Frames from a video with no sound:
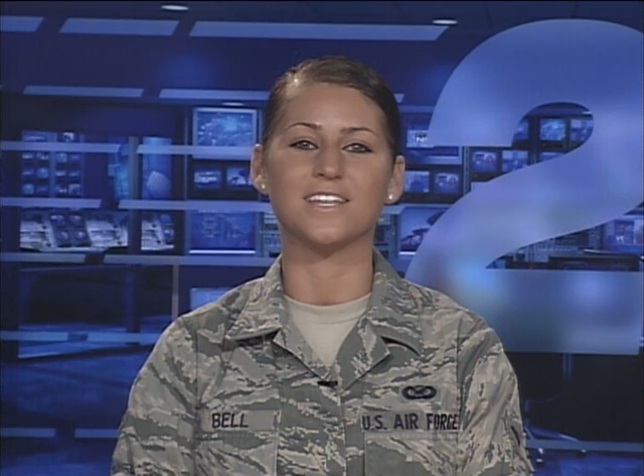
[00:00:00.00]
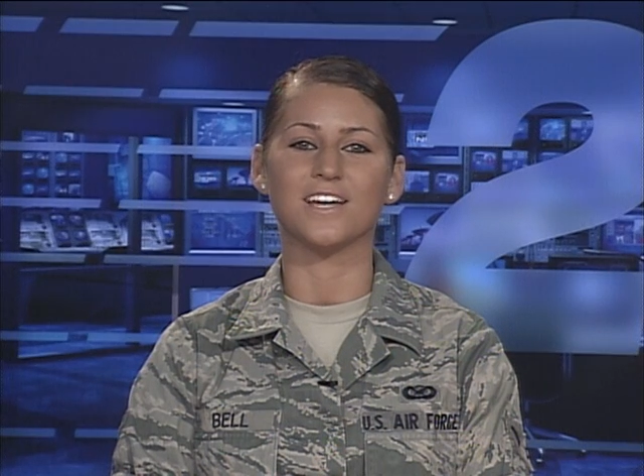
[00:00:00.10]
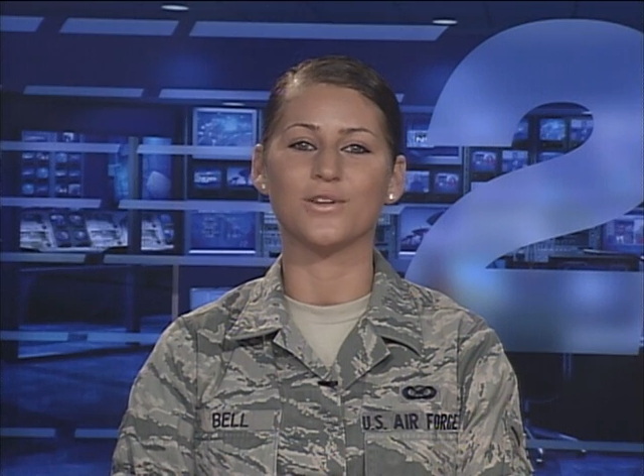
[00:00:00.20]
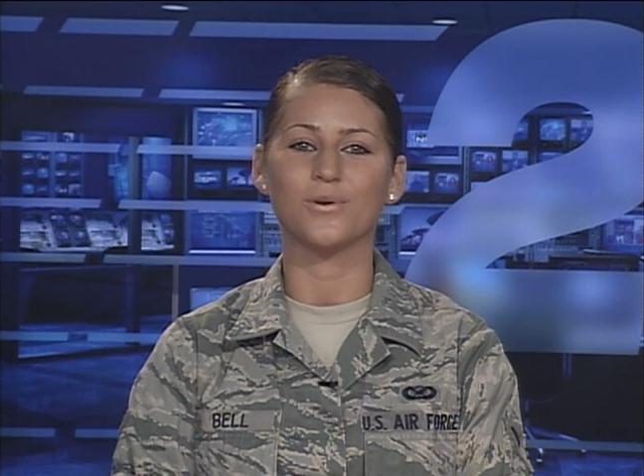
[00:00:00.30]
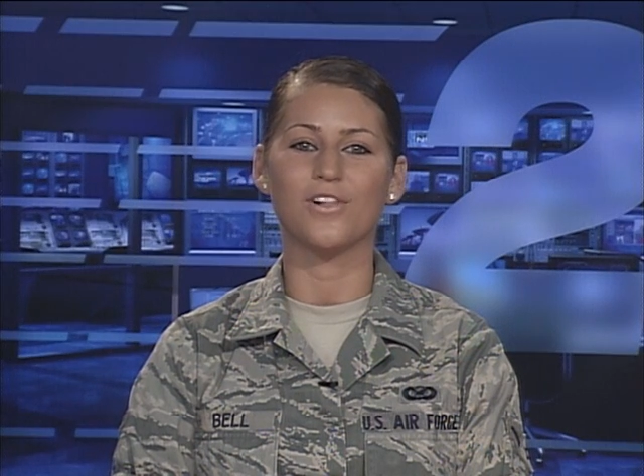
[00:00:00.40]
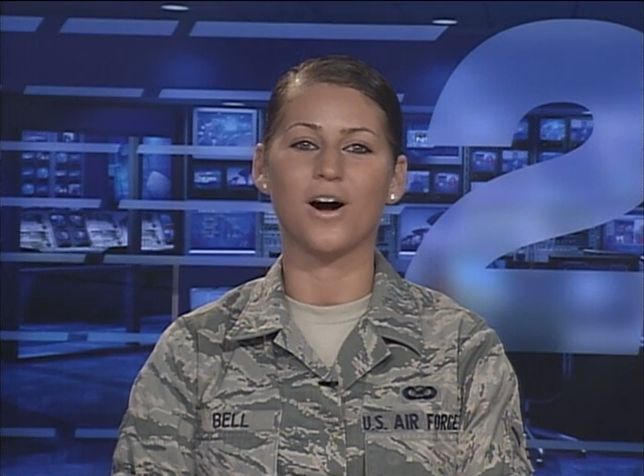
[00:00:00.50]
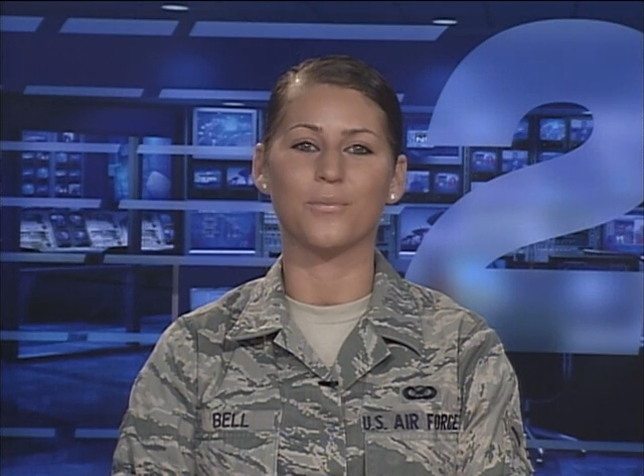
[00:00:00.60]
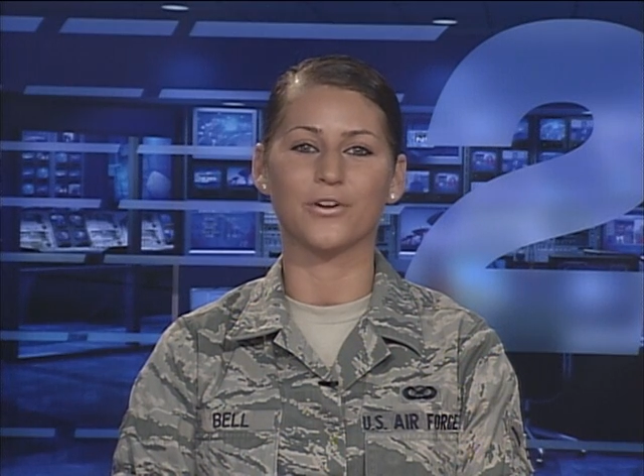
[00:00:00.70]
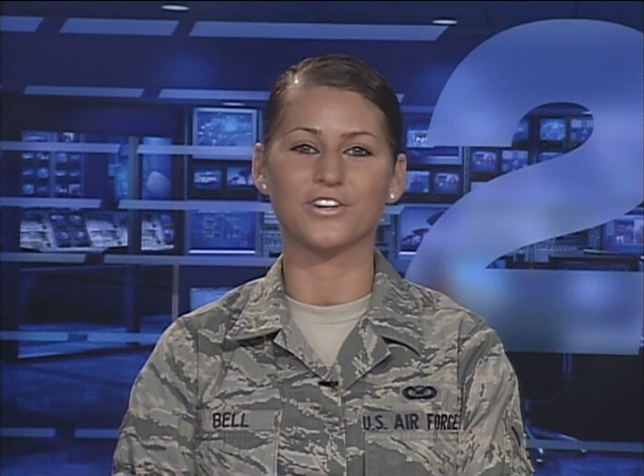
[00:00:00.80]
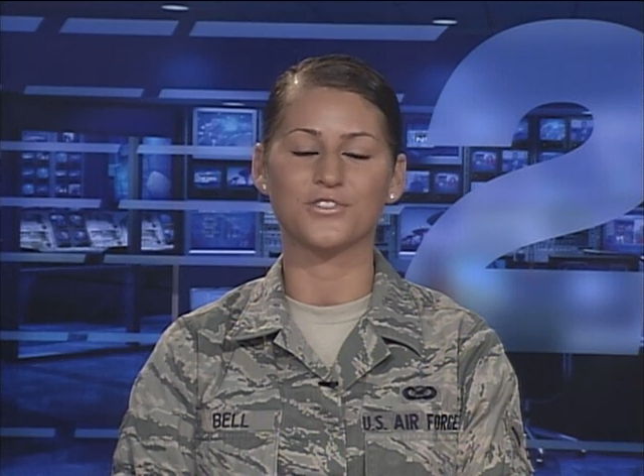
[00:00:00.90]
annual
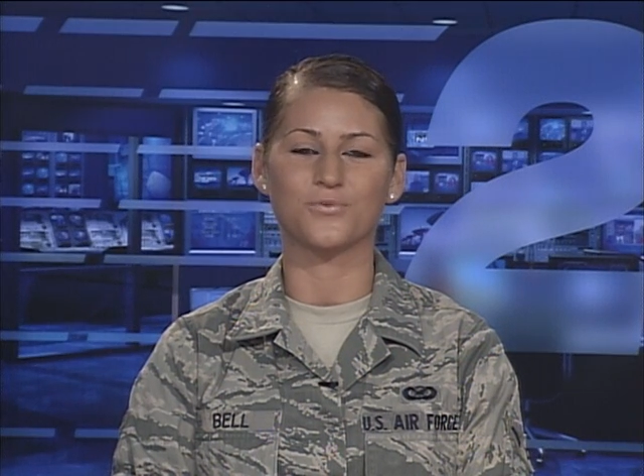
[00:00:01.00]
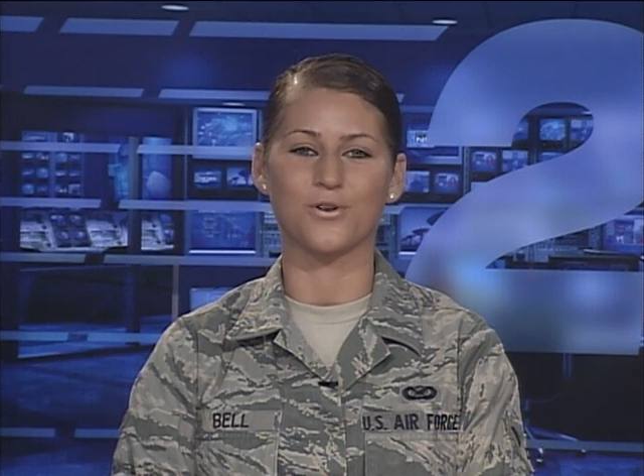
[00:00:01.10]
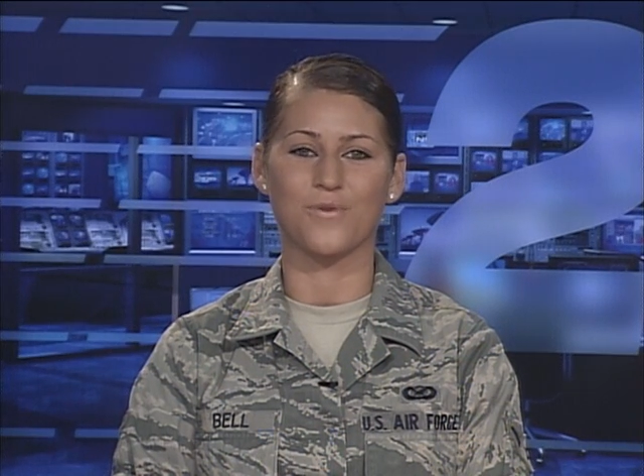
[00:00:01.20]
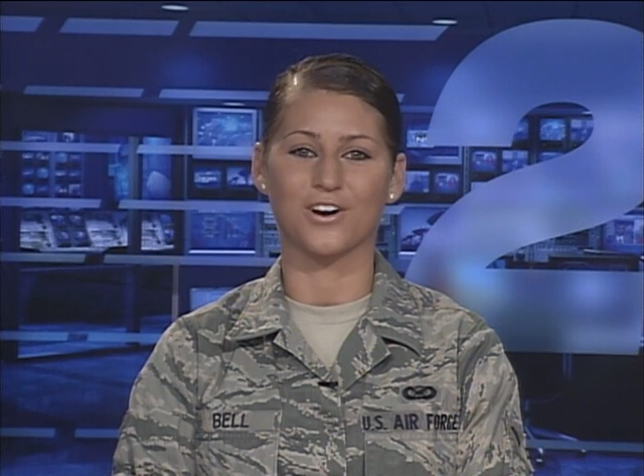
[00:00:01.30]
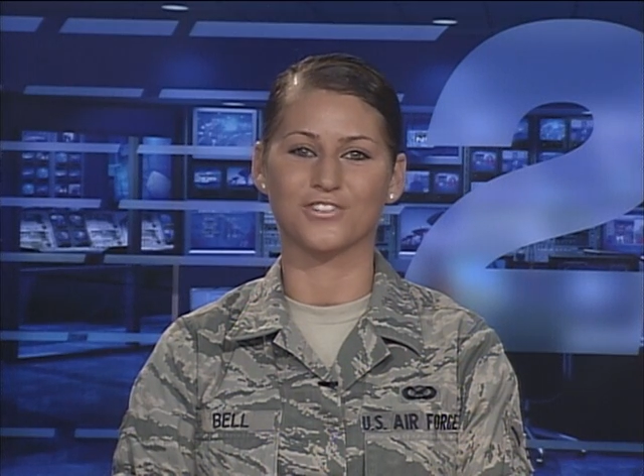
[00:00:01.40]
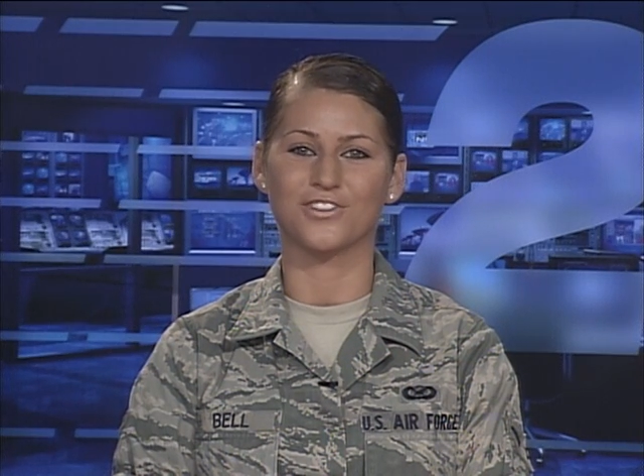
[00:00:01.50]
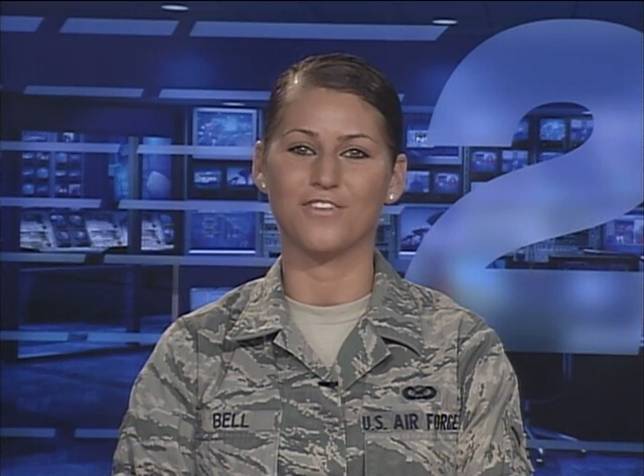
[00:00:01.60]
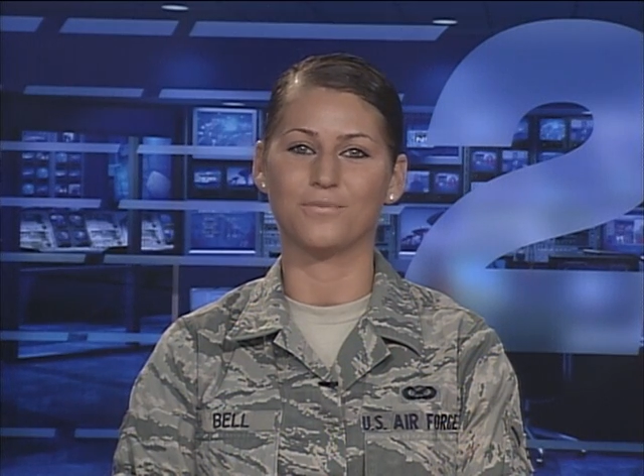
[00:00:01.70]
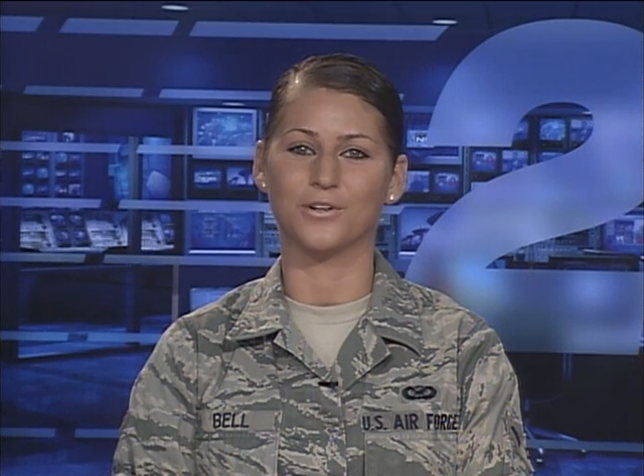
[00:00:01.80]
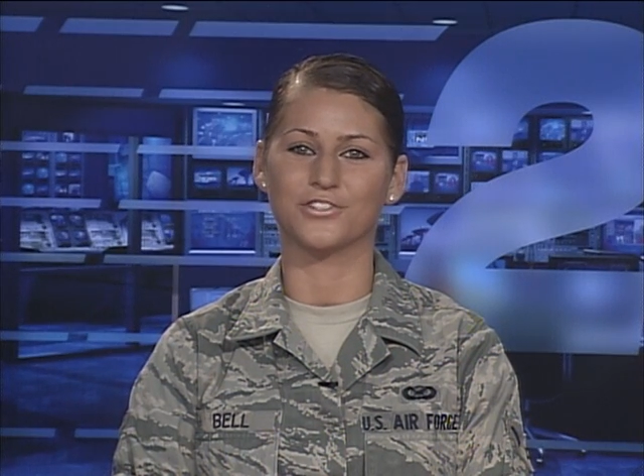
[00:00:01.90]
Operation Warmheart
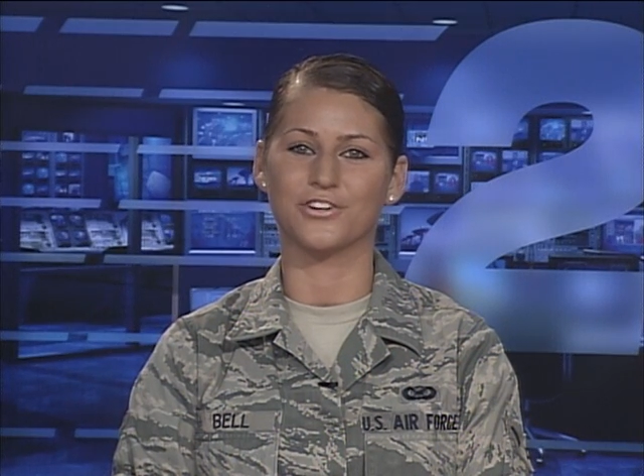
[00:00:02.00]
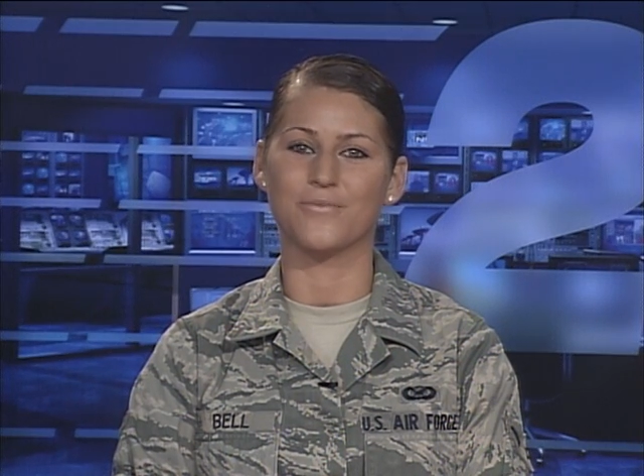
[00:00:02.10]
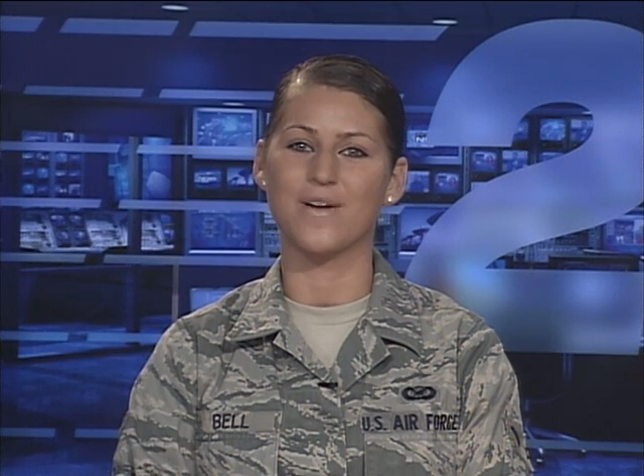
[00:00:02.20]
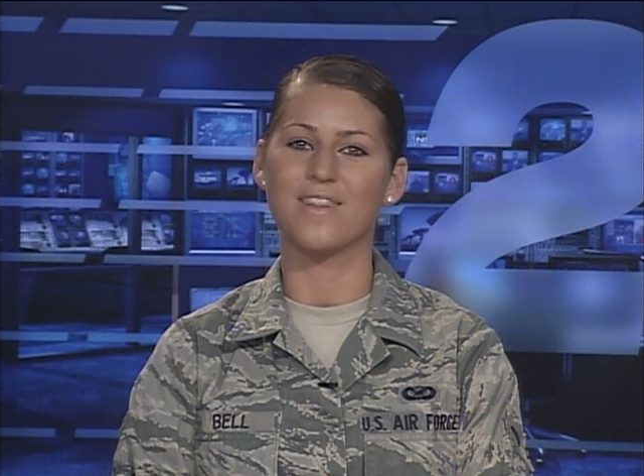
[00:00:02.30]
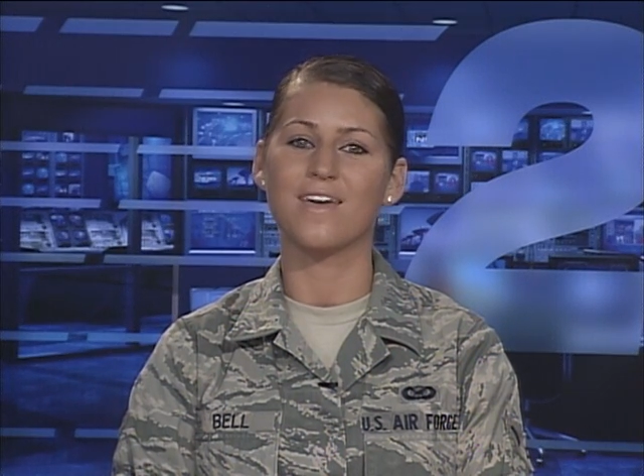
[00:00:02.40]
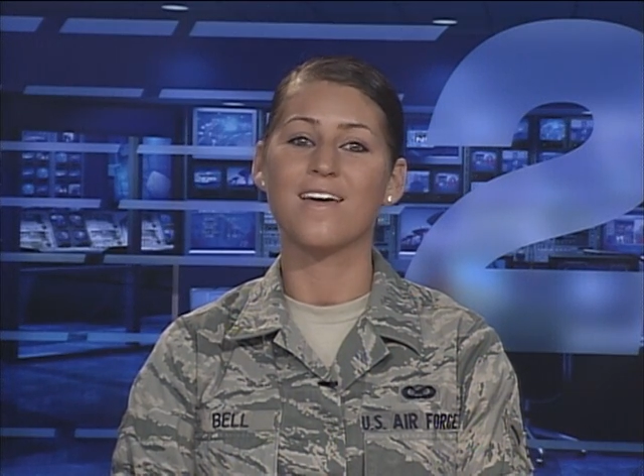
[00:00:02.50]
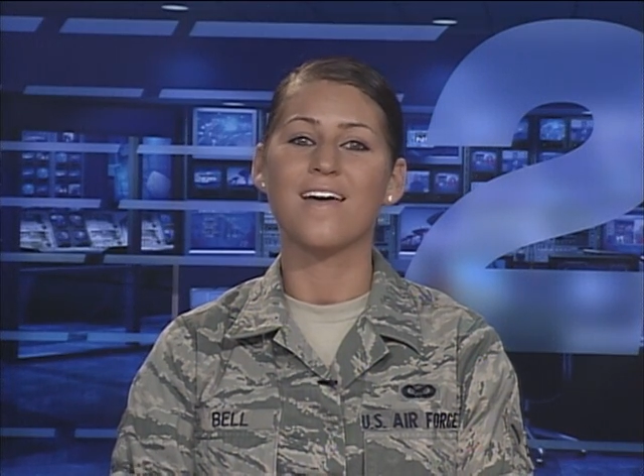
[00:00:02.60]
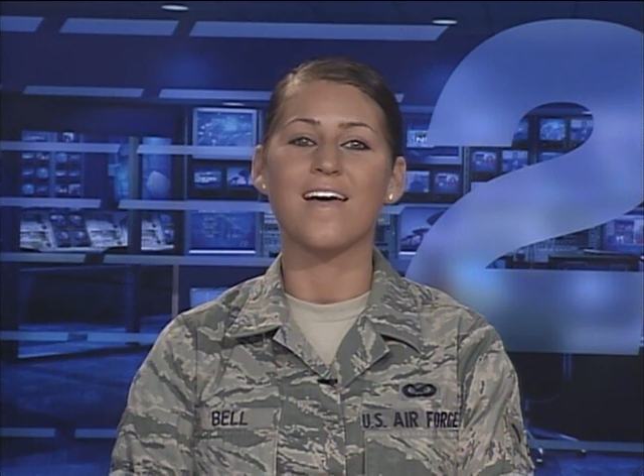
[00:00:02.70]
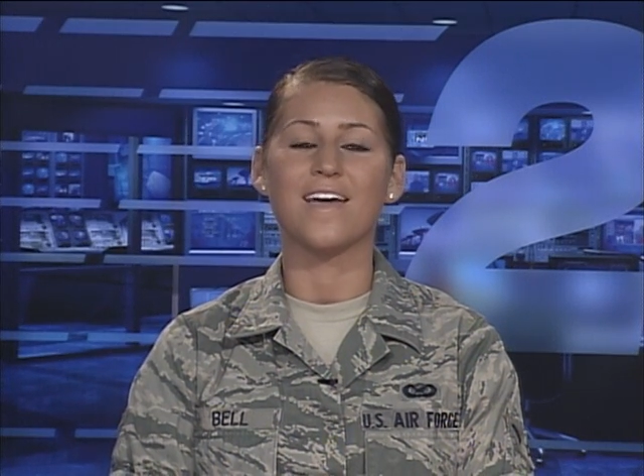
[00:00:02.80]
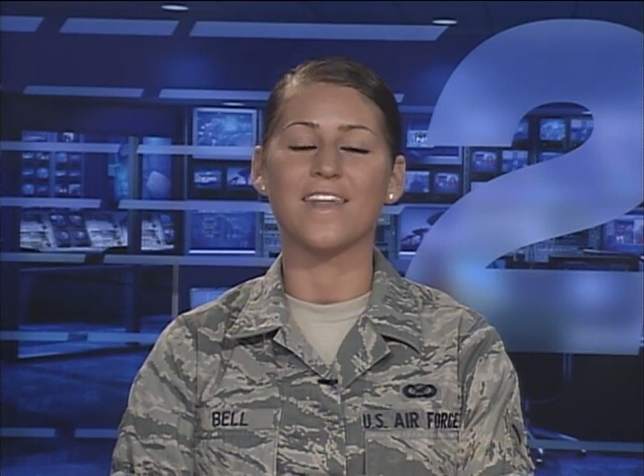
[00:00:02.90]
softball tournament,
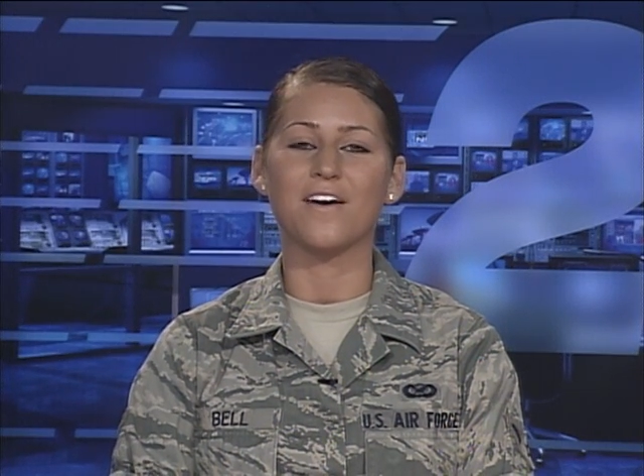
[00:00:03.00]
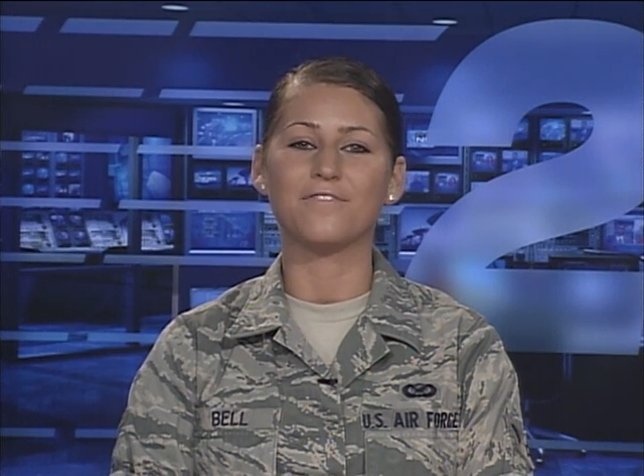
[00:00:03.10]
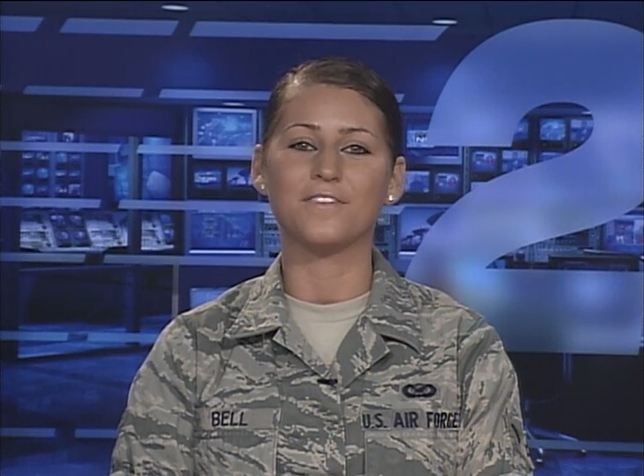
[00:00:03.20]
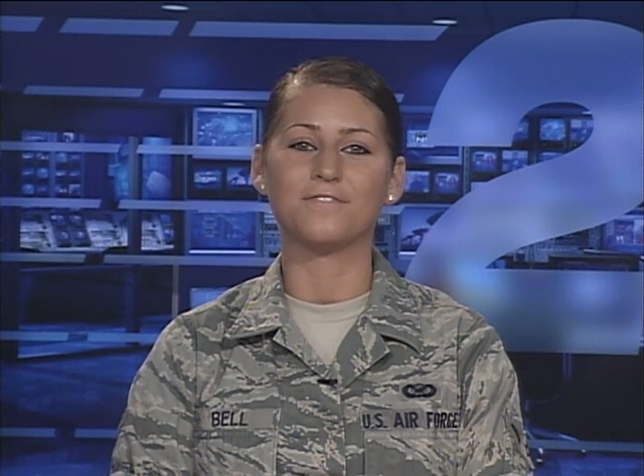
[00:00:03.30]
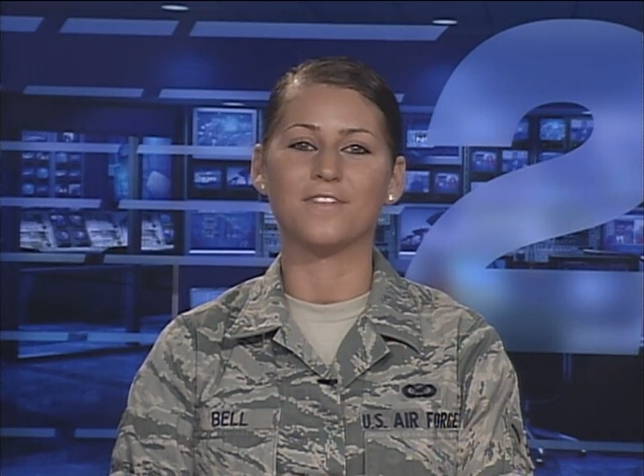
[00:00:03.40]
and F-22